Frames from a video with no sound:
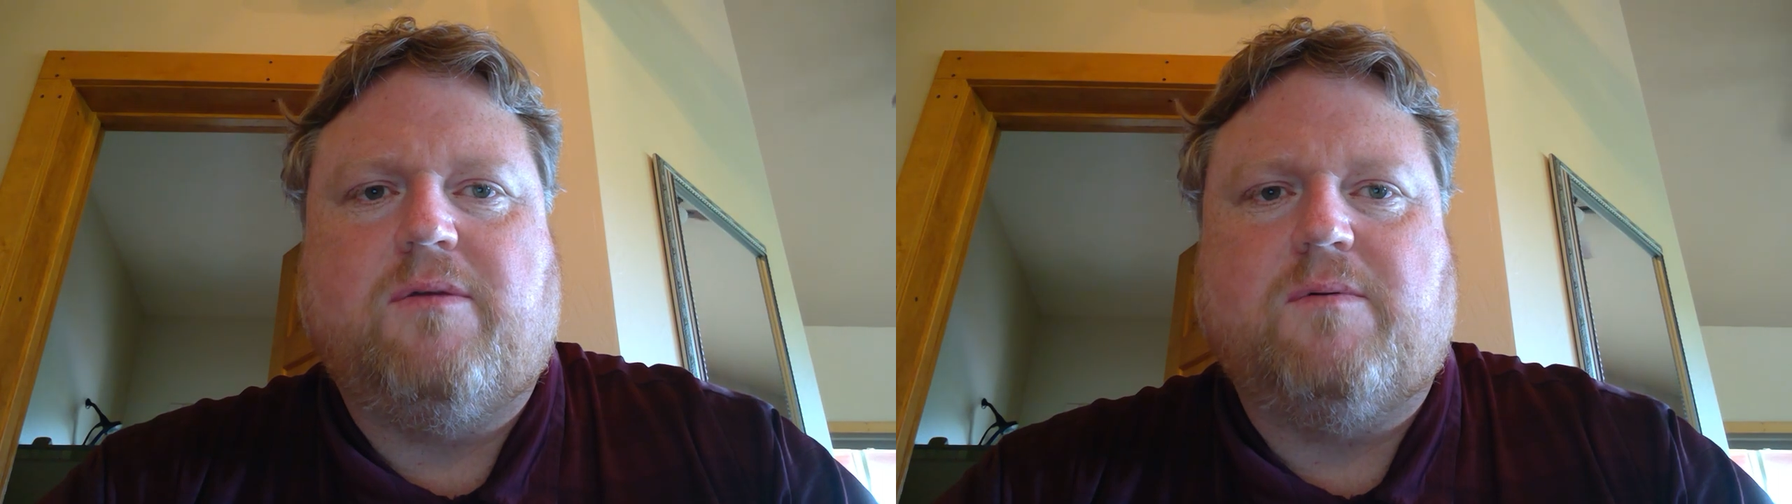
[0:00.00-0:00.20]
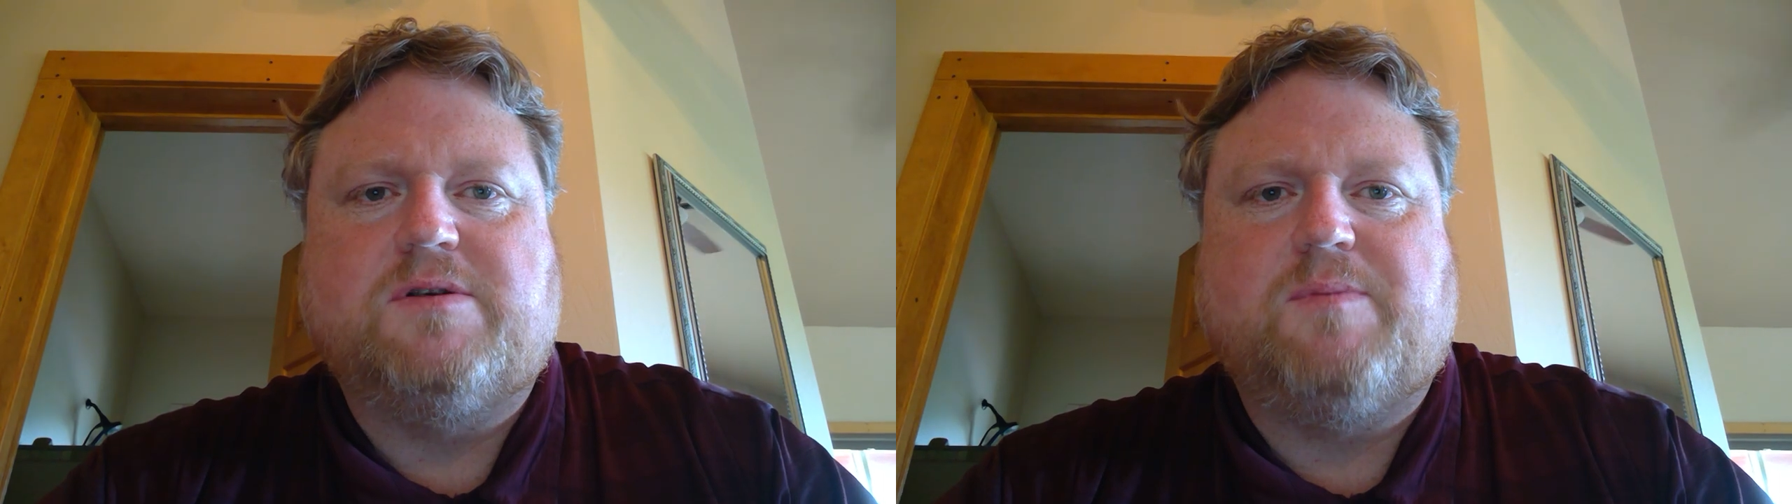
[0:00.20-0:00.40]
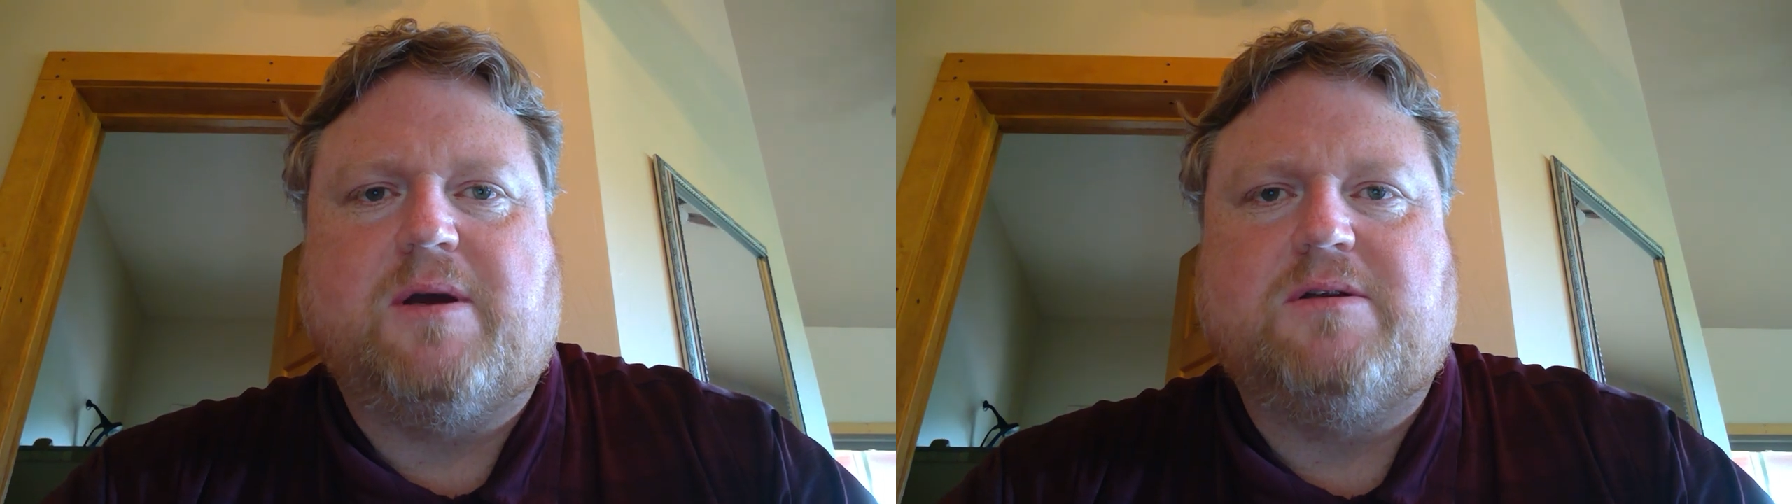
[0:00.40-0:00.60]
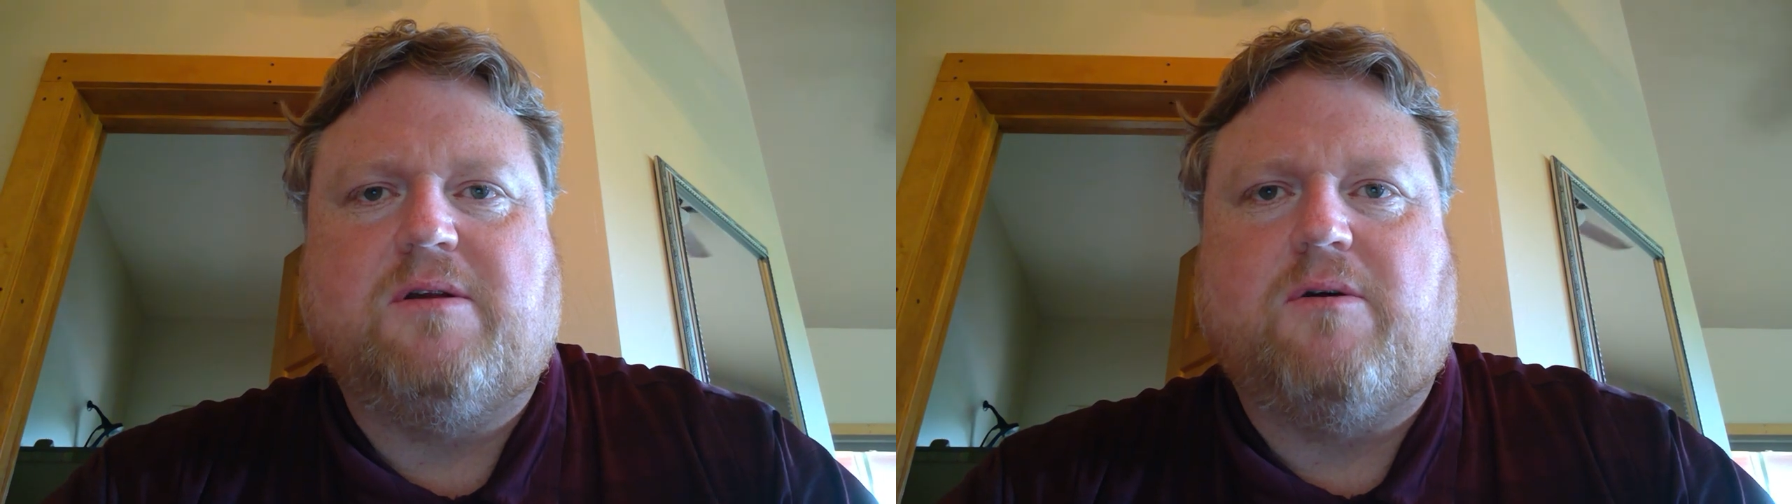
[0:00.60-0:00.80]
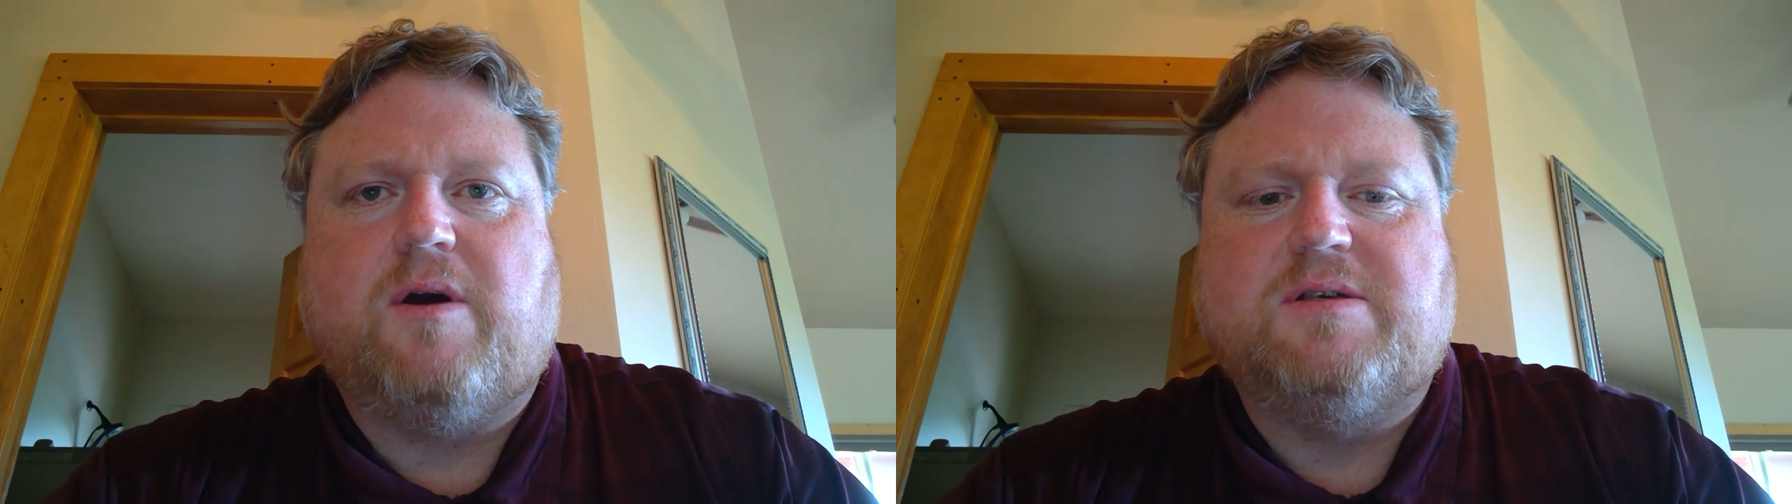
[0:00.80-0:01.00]
respect to
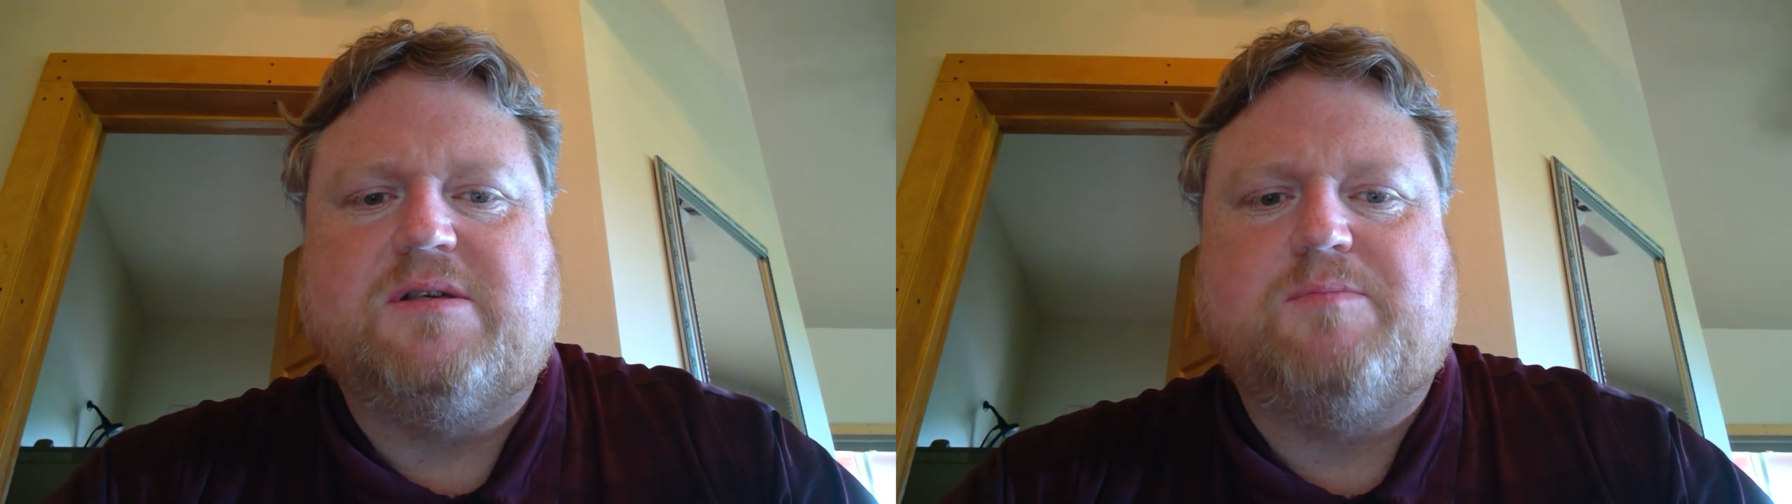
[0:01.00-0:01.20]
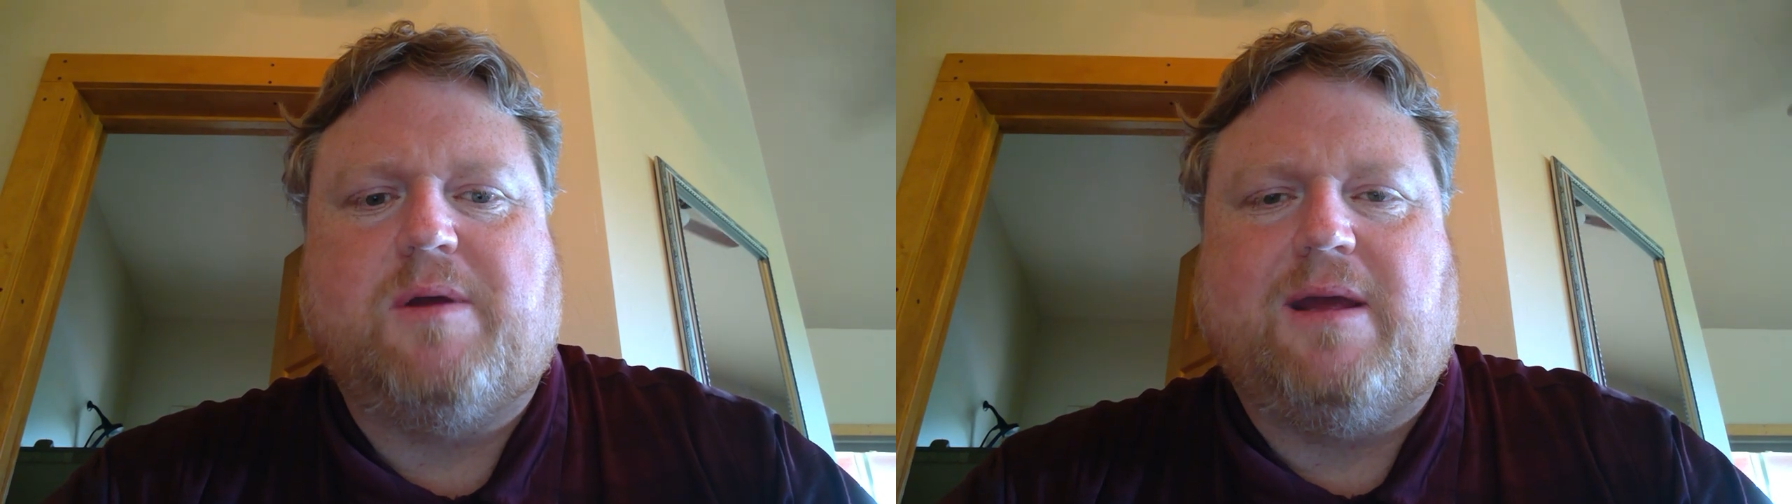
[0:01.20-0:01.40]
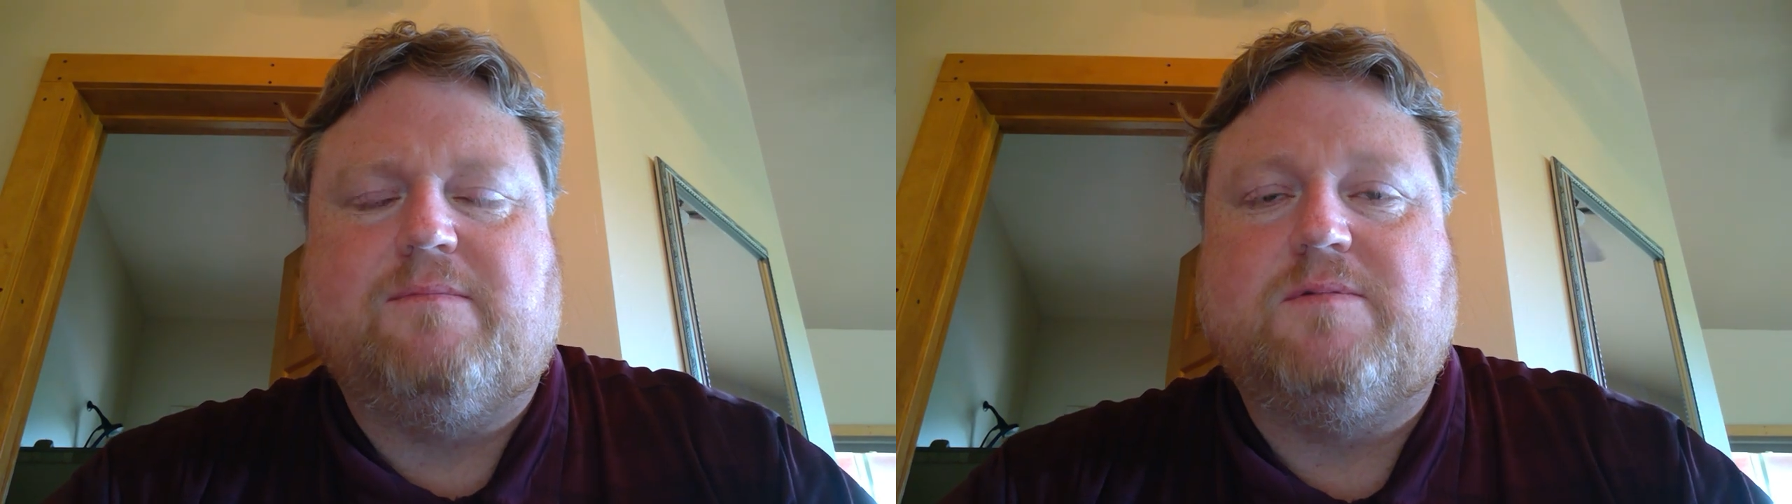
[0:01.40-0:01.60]
the crisis plan.